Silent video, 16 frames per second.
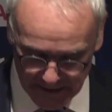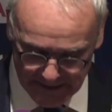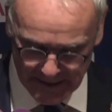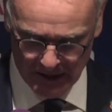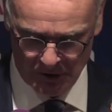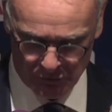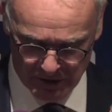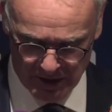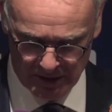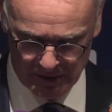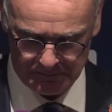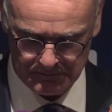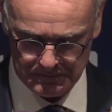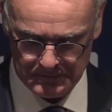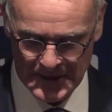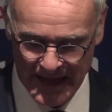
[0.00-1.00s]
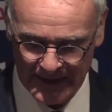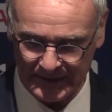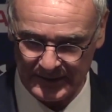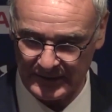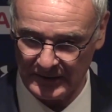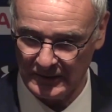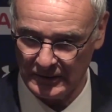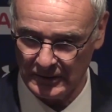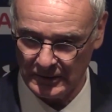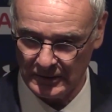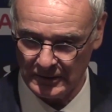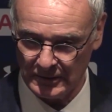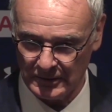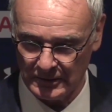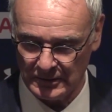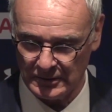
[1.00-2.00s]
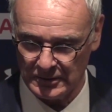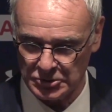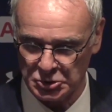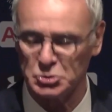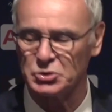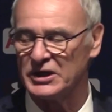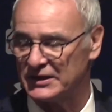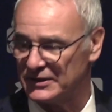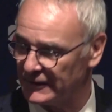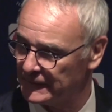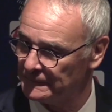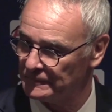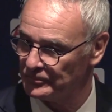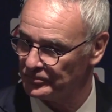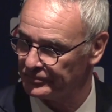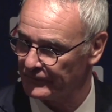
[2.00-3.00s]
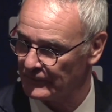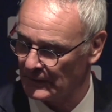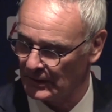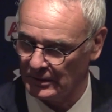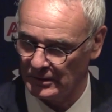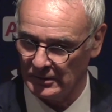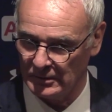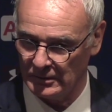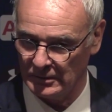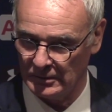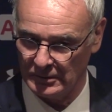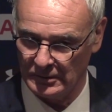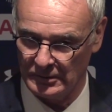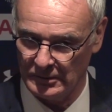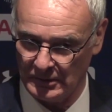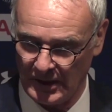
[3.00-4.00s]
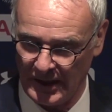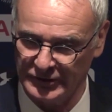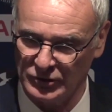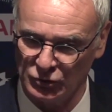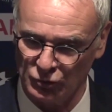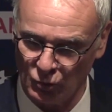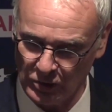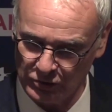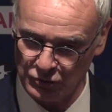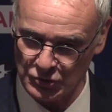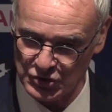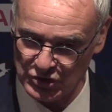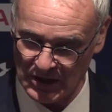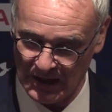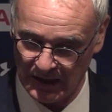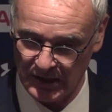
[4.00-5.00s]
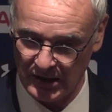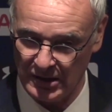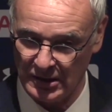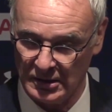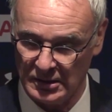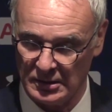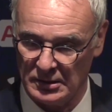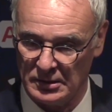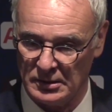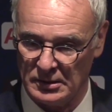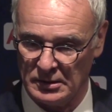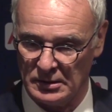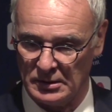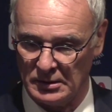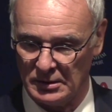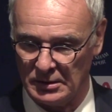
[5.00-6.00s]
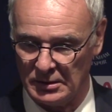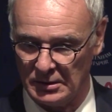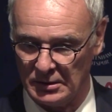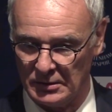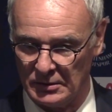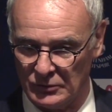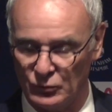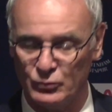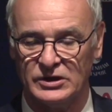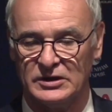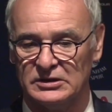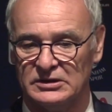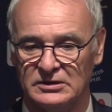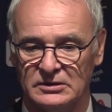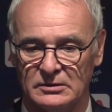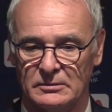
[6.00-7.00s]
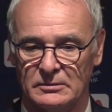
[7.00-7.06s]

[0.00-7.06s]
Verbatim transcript: and now we are back together. I don't want to say we